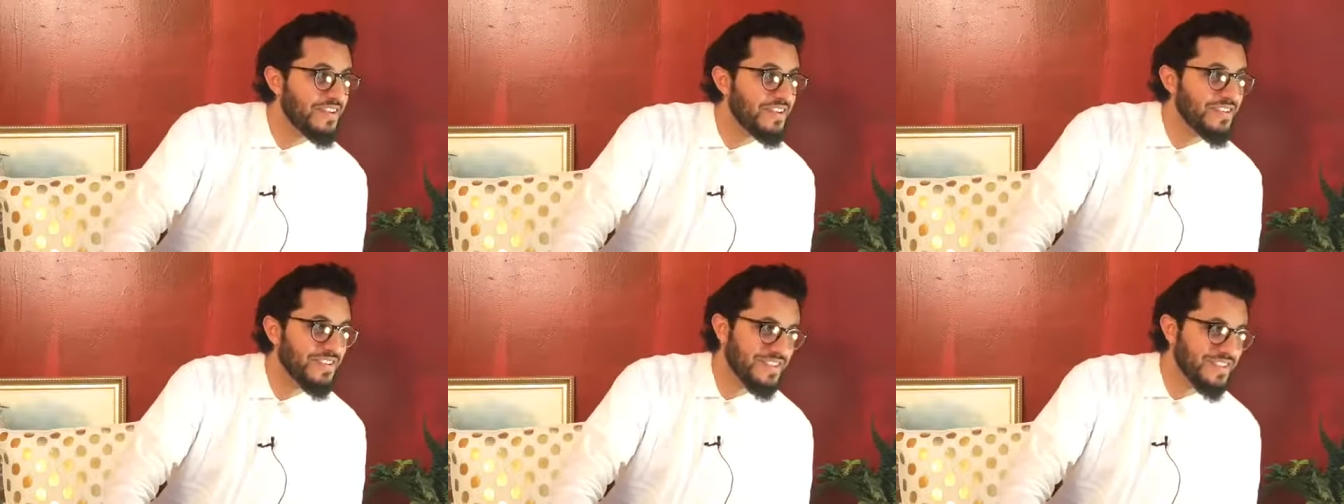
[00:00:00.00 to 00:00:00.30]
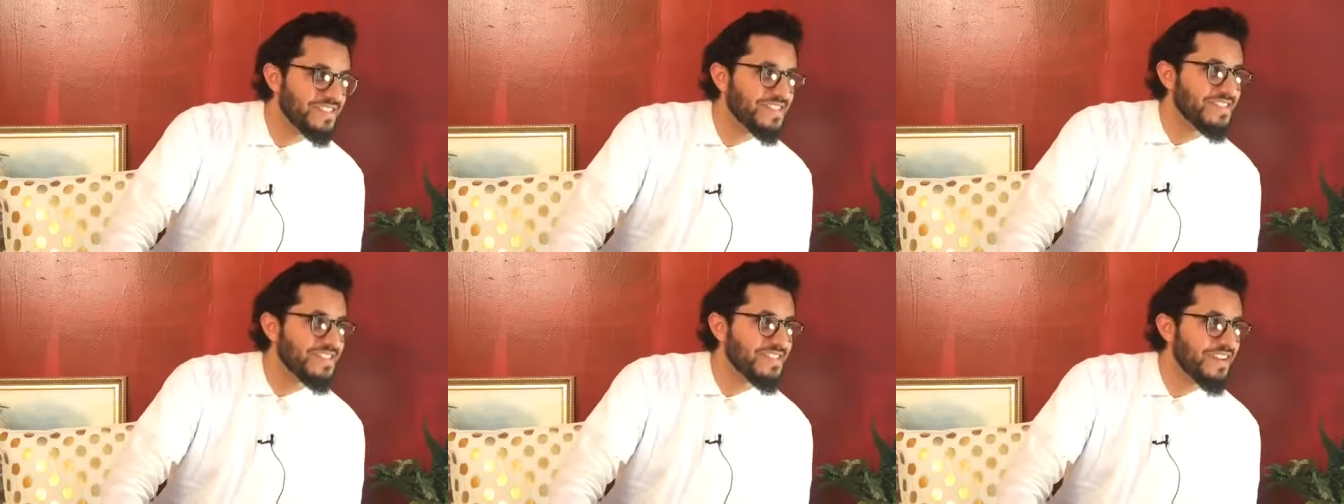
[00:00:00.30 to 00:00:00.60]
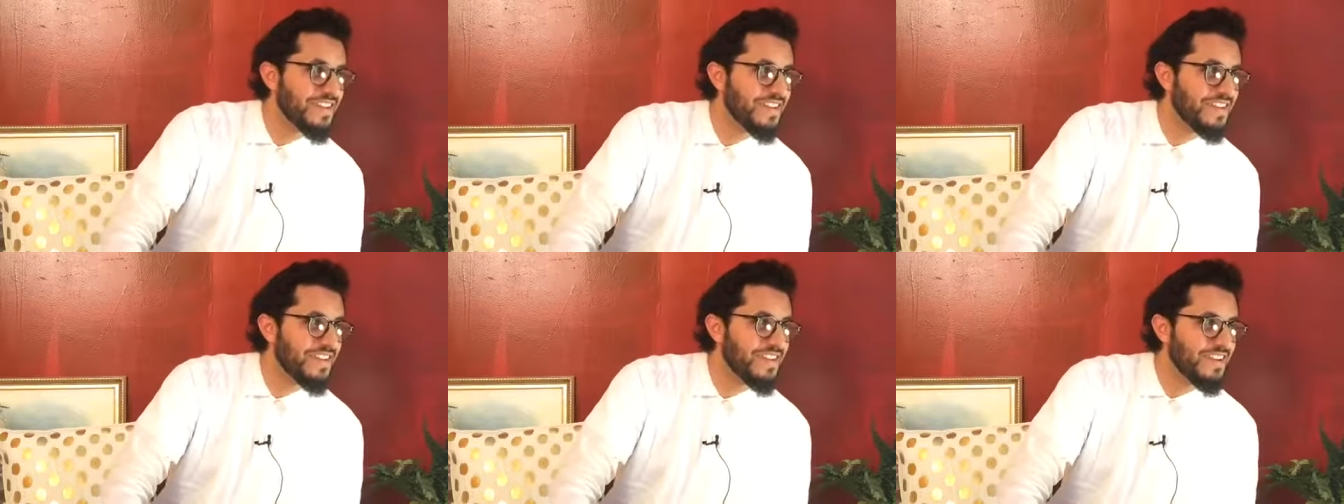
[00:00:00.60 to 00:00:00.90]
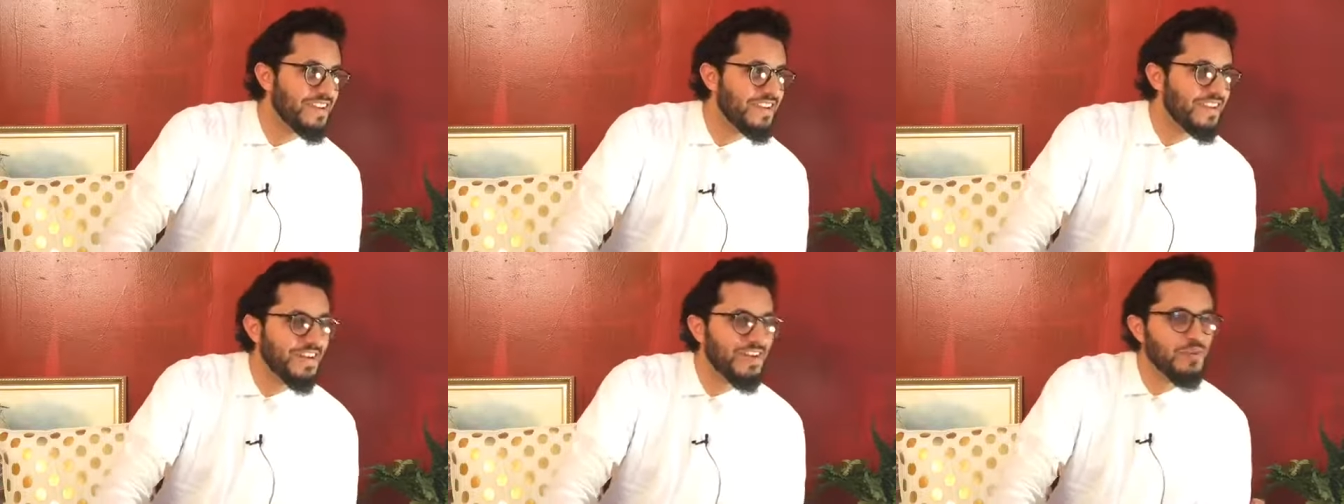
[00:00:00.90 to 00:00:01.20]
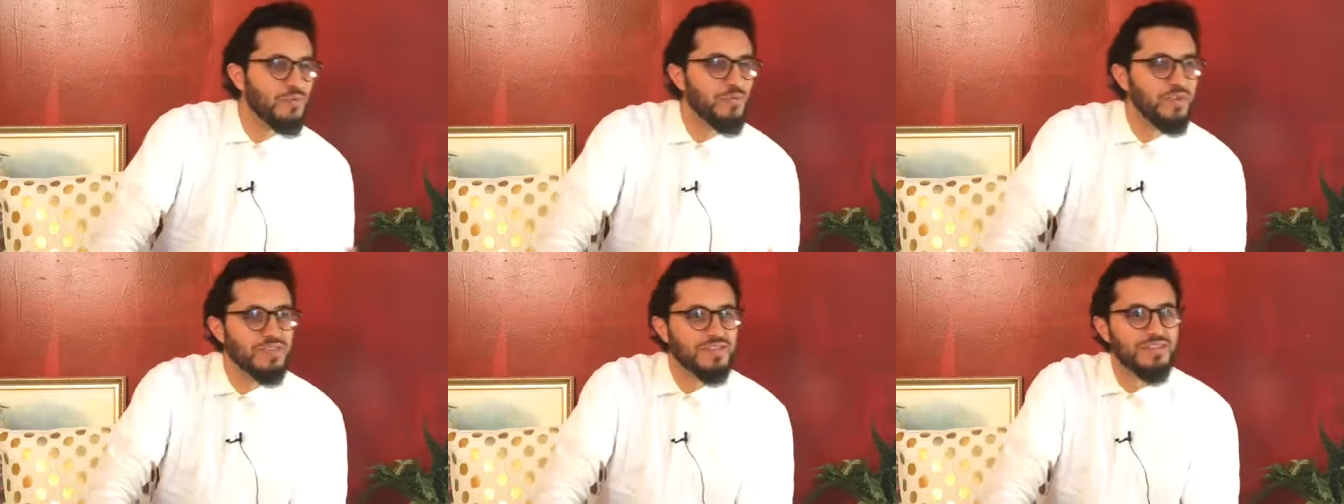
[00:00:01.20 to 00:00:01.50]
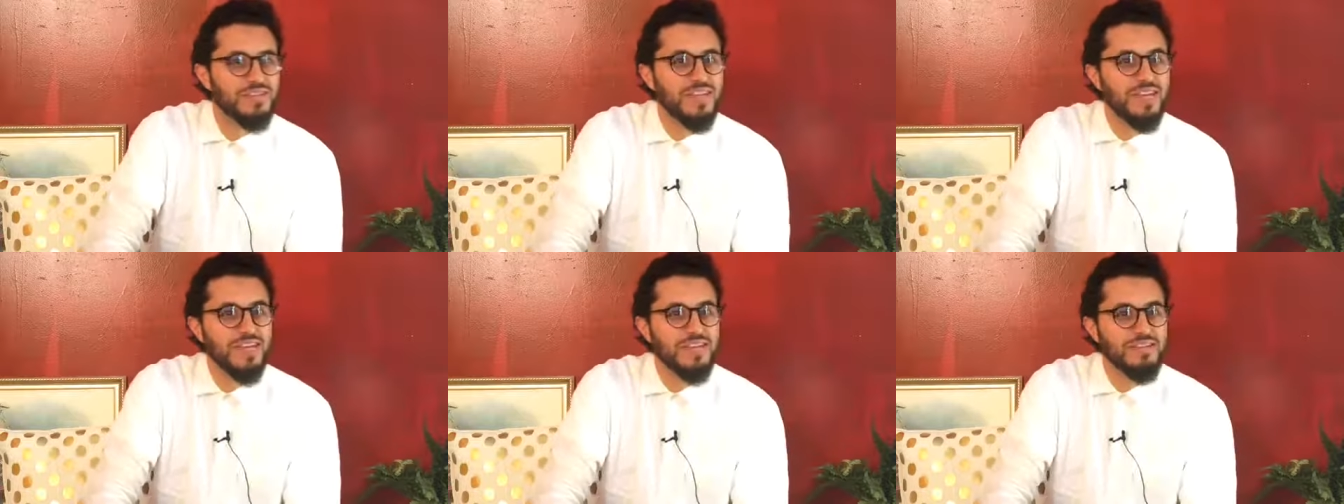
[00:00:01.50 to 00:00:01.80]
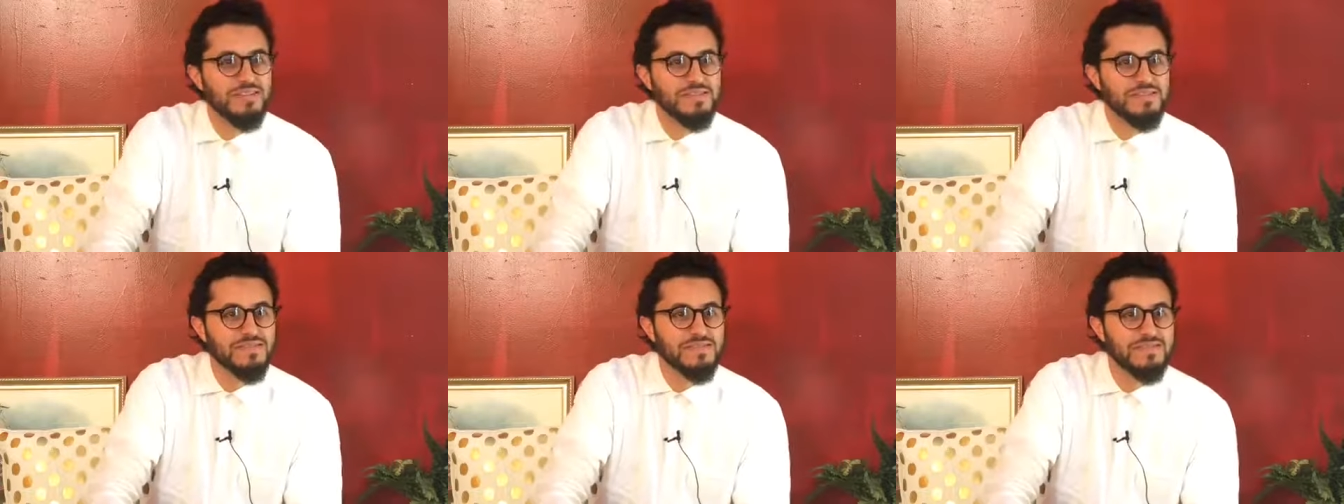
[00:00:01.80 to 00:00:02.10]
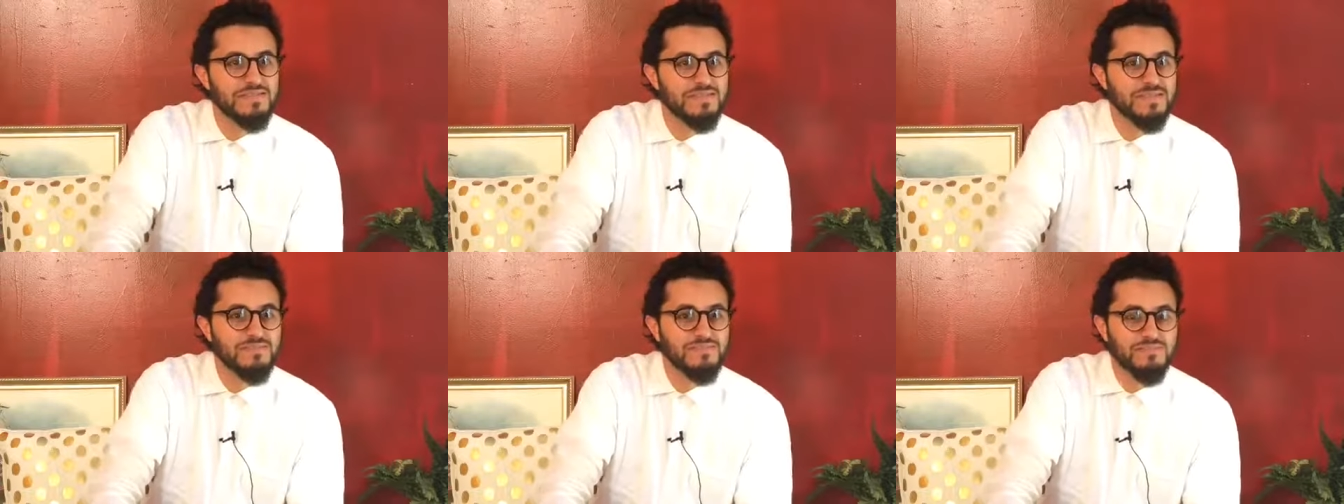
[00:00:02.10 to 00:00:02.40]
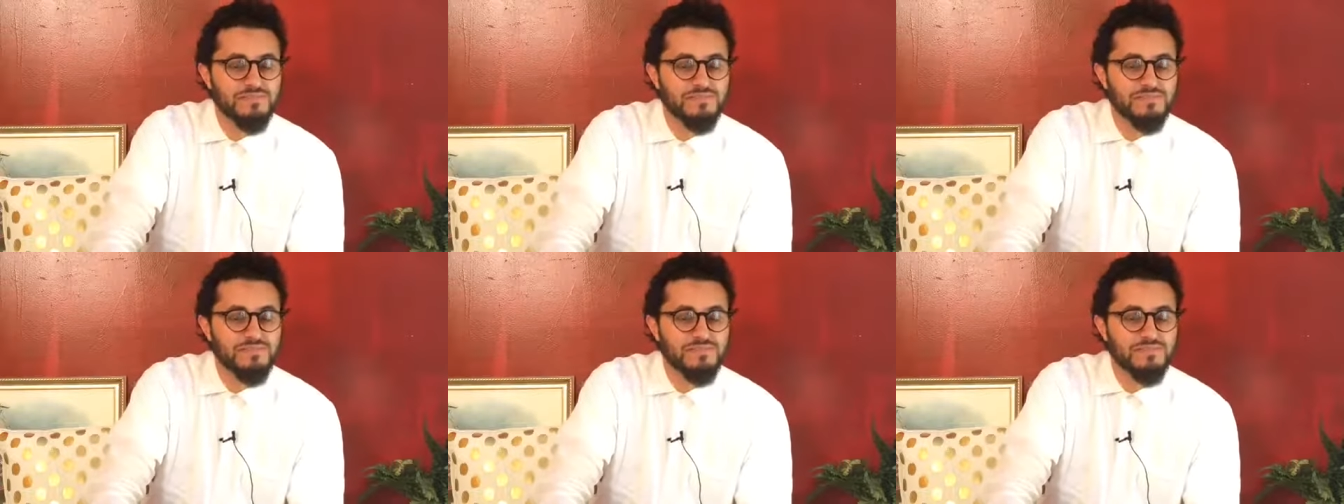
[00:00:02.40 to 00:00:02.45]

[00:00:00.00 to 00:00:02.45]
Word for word: Then it's a sin. Are you whistling?